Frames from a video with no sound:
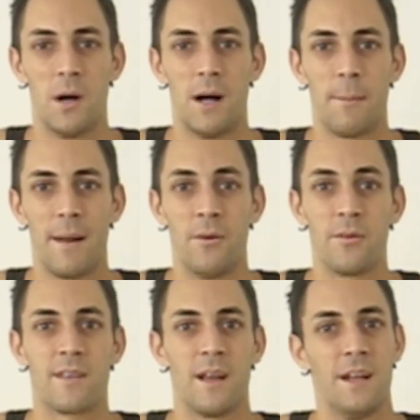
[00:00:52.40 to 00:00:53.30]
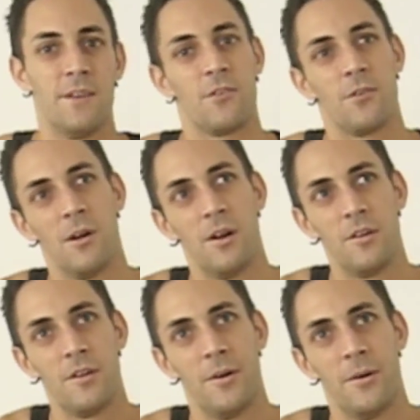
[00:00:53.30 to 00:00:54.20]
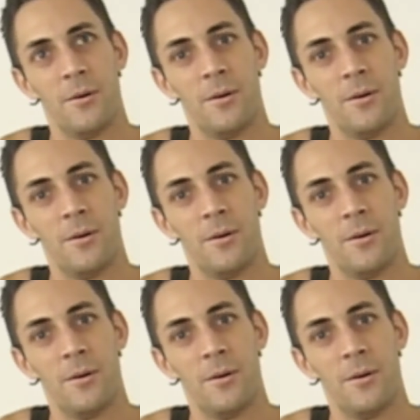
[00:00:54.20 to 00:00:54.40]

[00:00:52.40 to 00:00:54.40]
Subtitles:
up outside of Toronto,